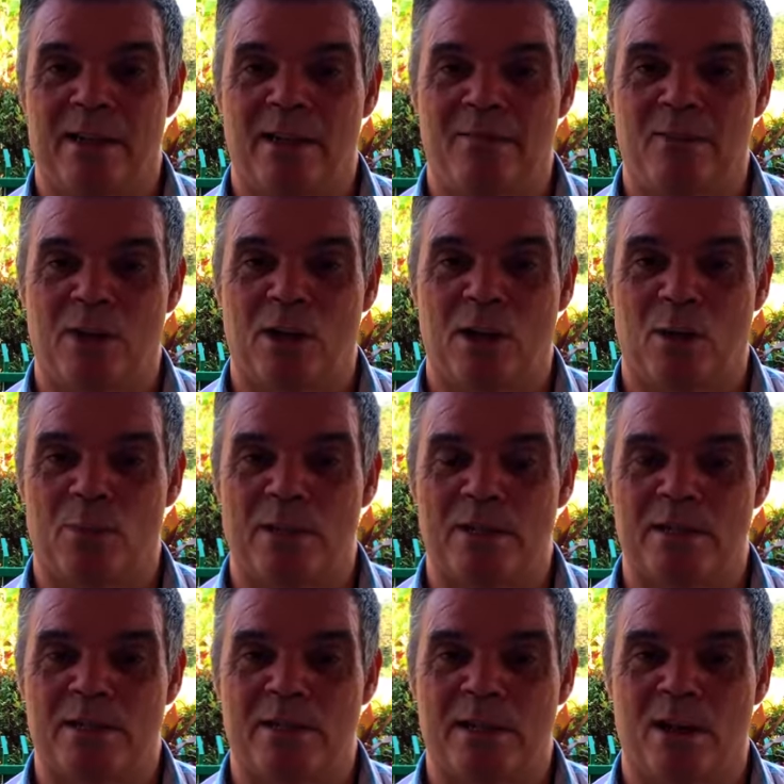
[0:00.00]
leave your
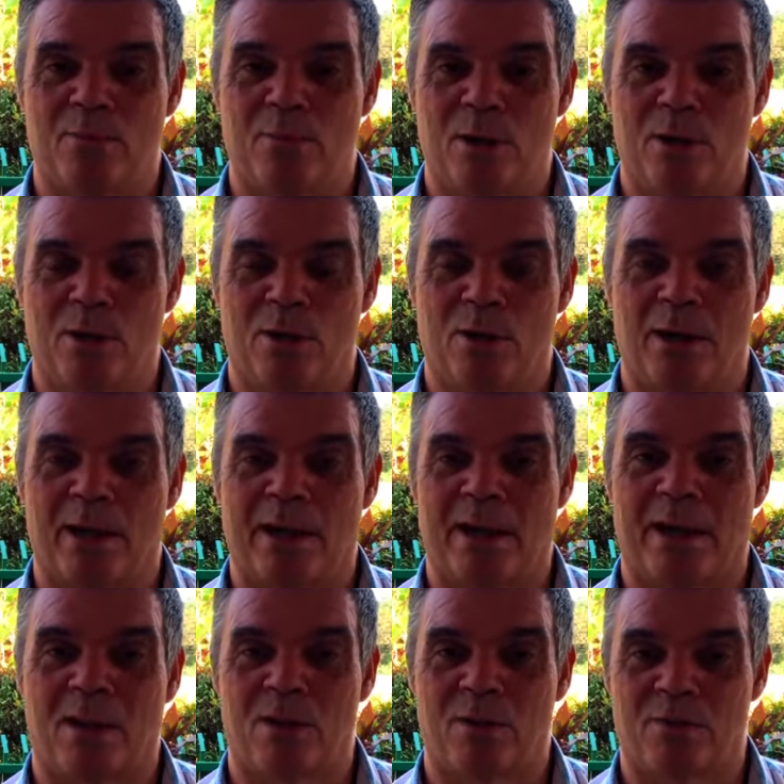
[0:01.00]
comments down below. I'd
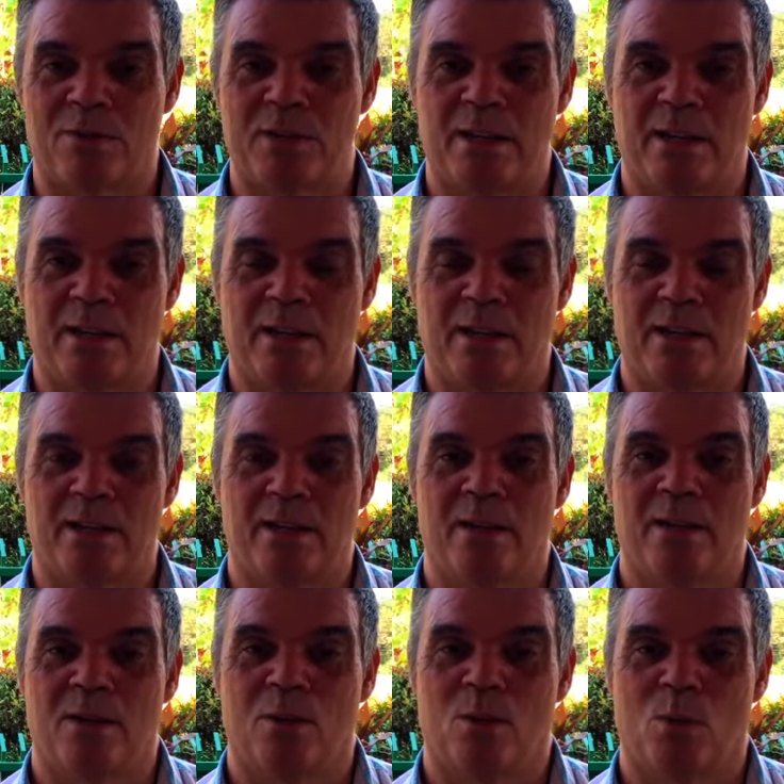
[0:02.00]
love to hear
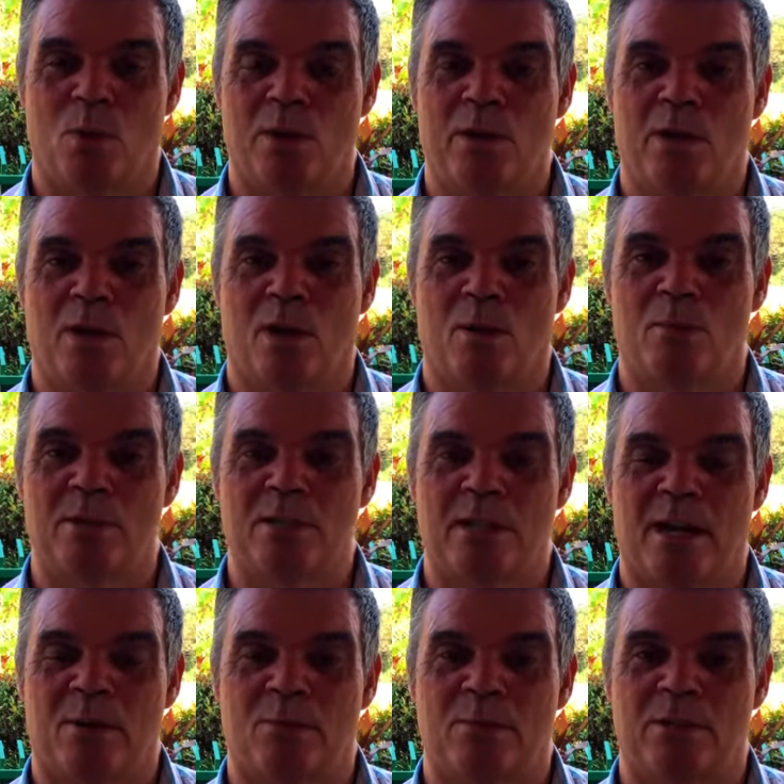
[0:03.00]
what your comments
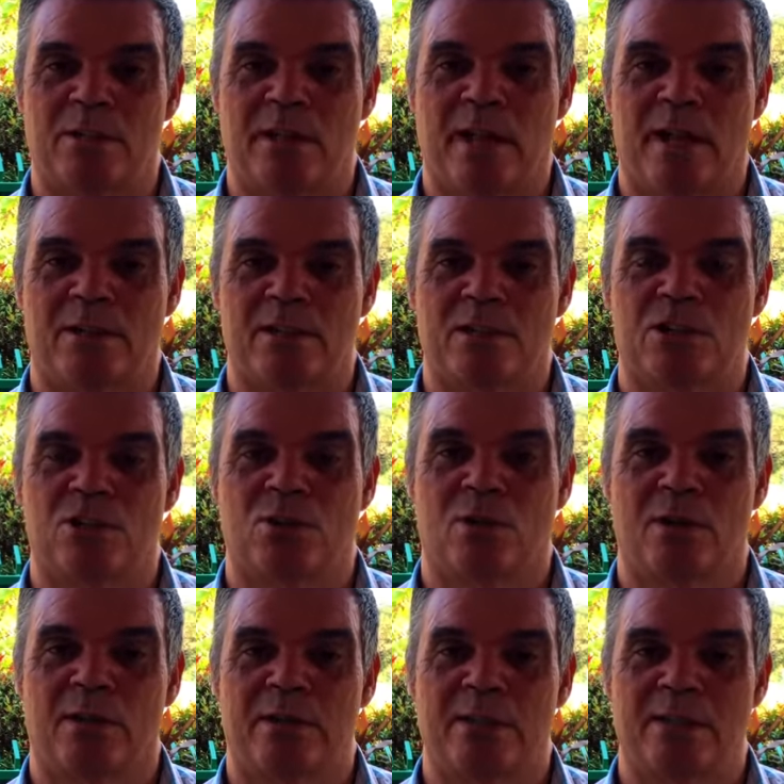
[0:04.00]
are with regard to
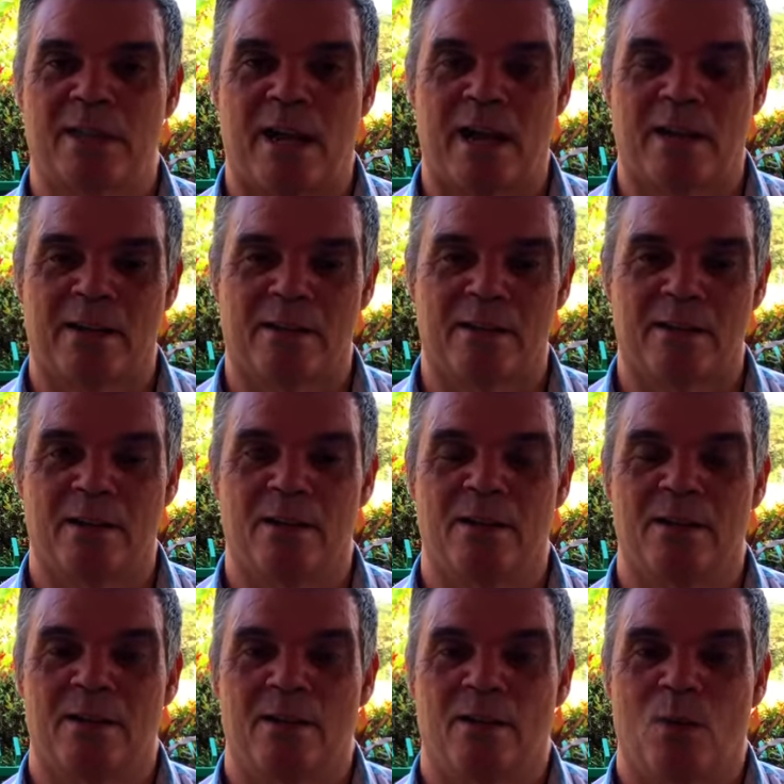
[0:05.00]
solar in Thailand,
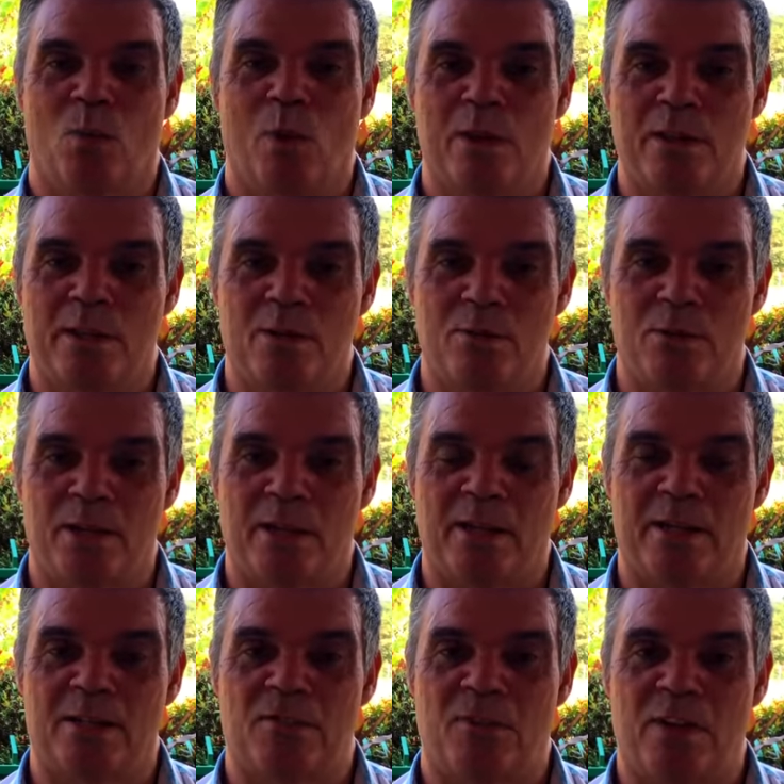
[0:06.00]
whether you
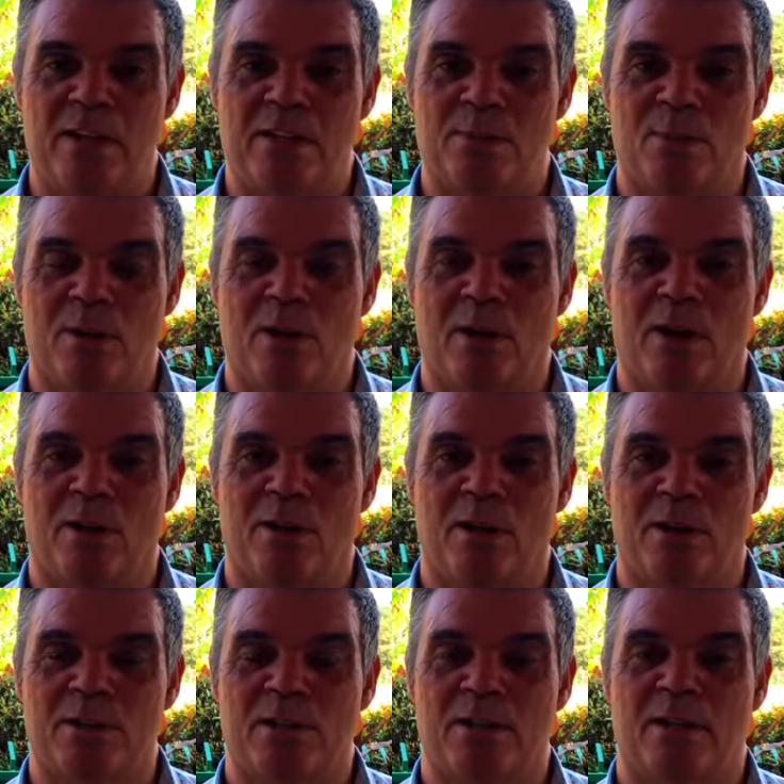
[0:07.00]
think it's feasible or
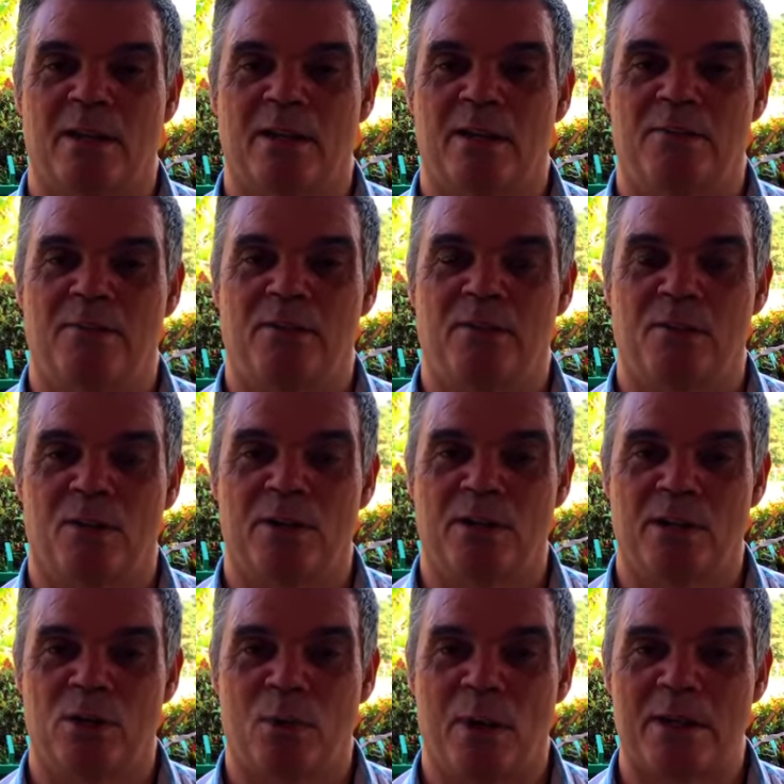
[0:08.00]
not, and if you've got
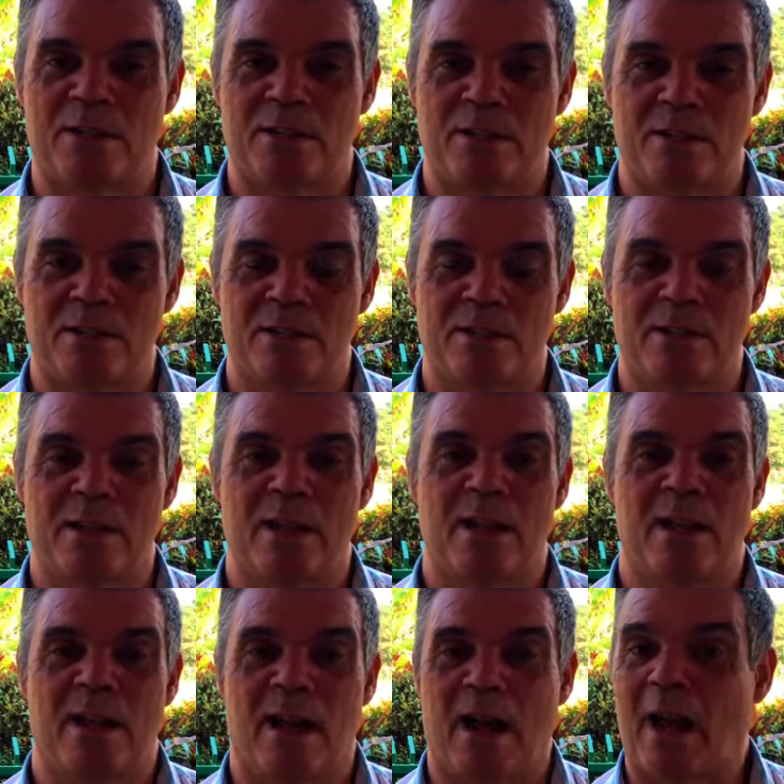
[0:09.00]
any questions.
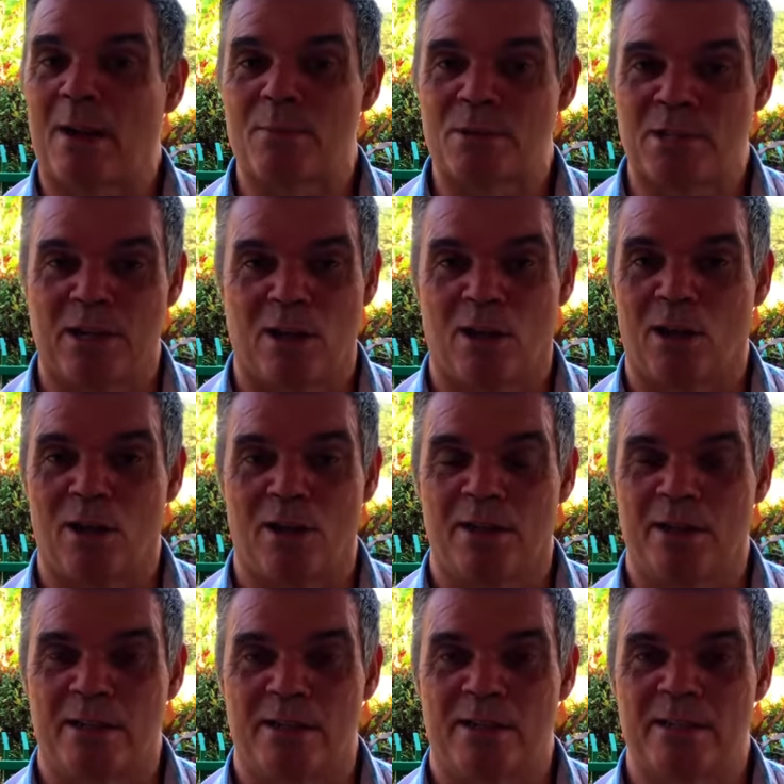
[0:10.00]
I'm still all
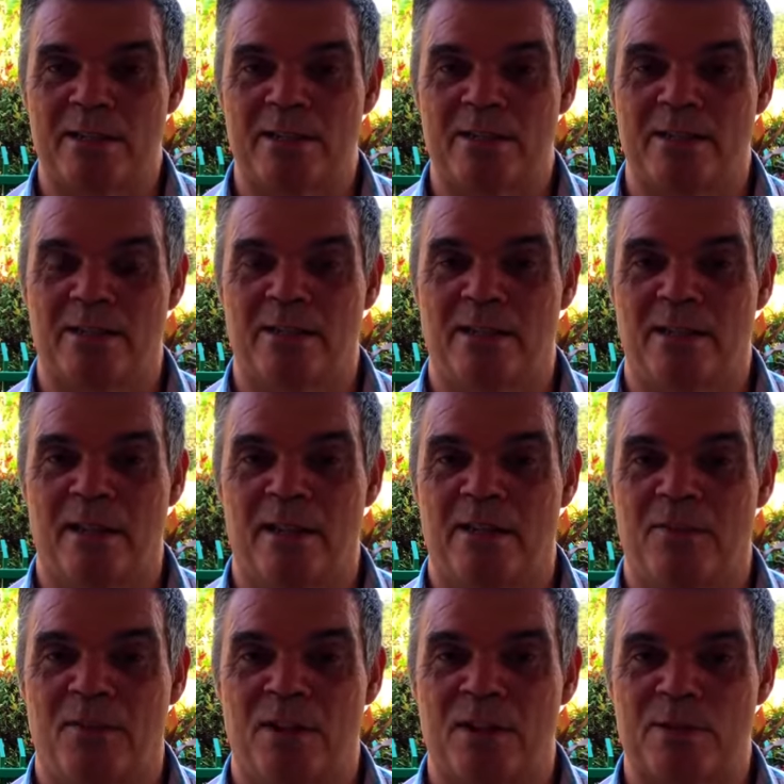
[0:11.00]
learning this in
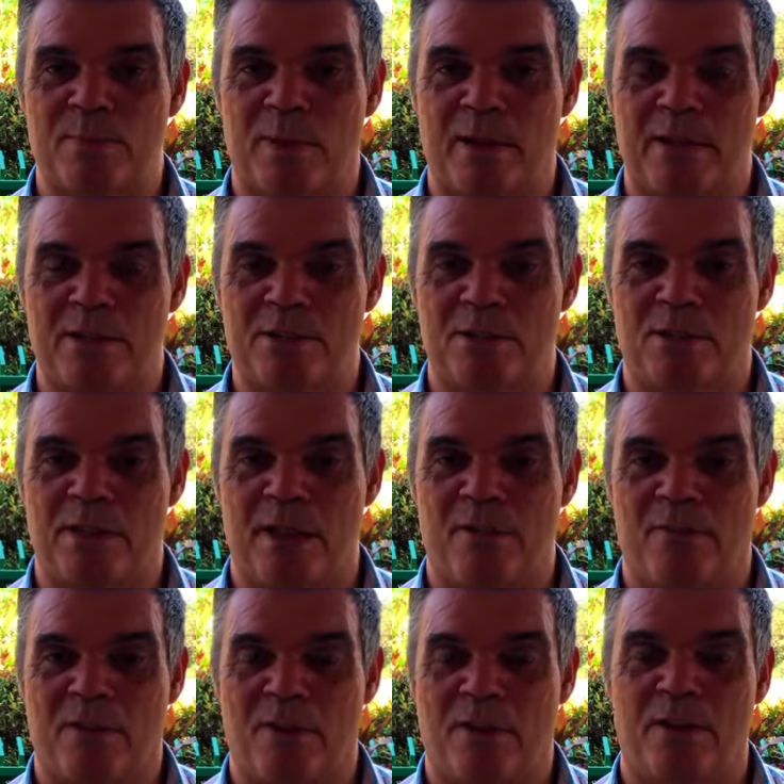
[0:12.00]
the first place, so
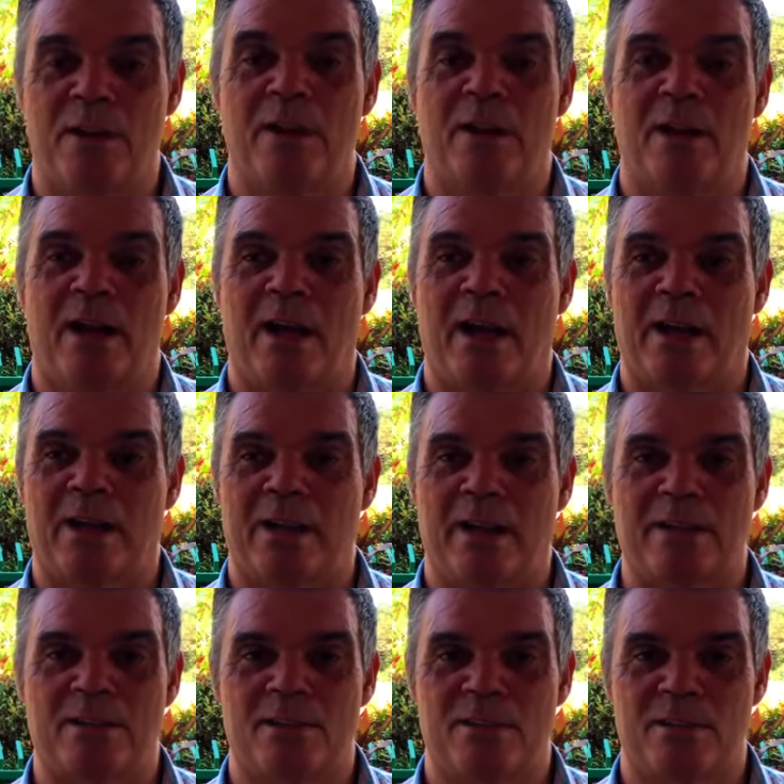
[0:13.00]
therefore I can
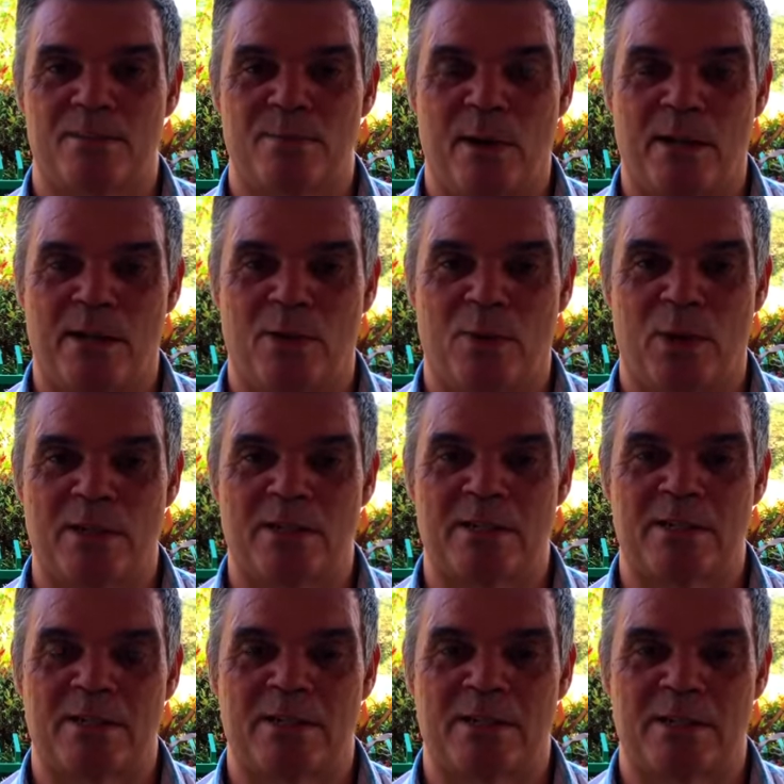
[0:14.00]
answer as many
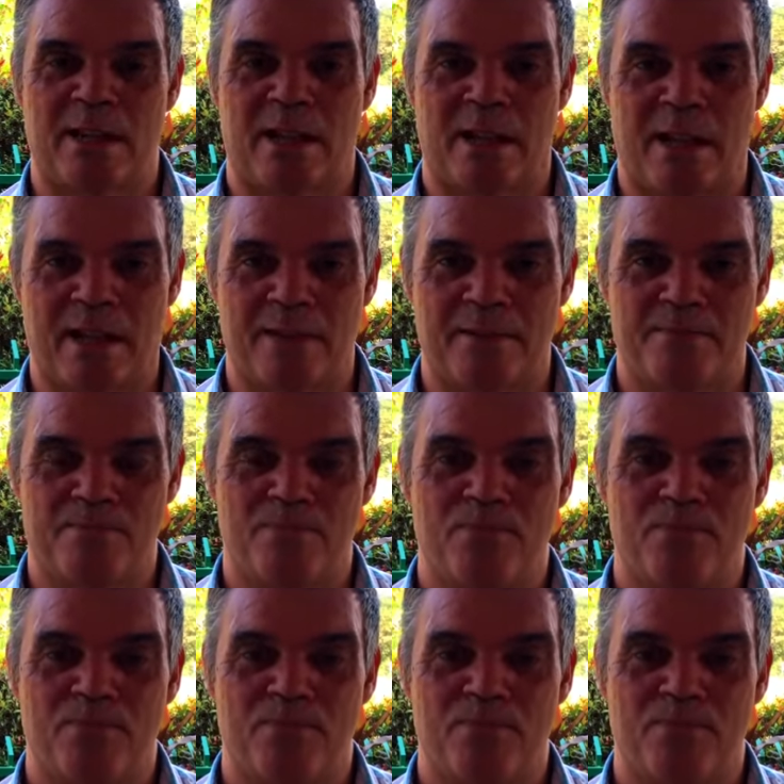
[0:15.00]
questions as I can.